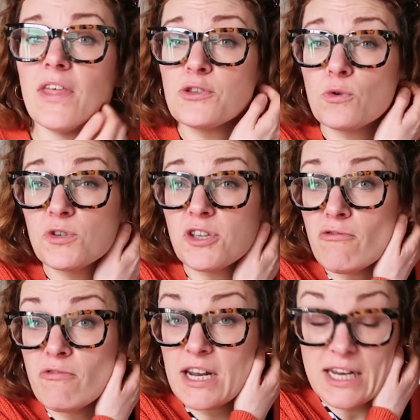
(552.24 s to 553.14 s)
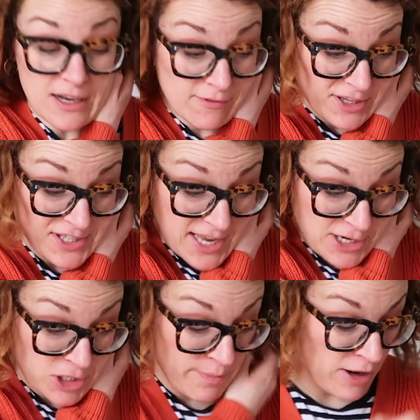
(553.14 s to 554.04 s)
There's also a really lovely
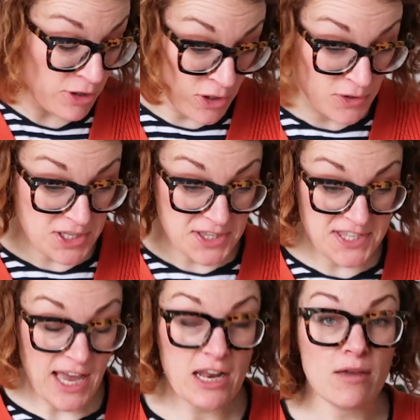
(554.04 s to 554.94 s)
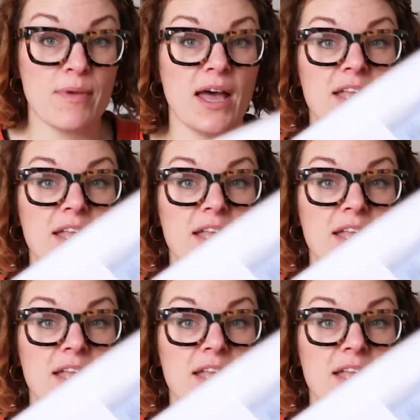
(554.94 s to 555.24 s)
section about using denim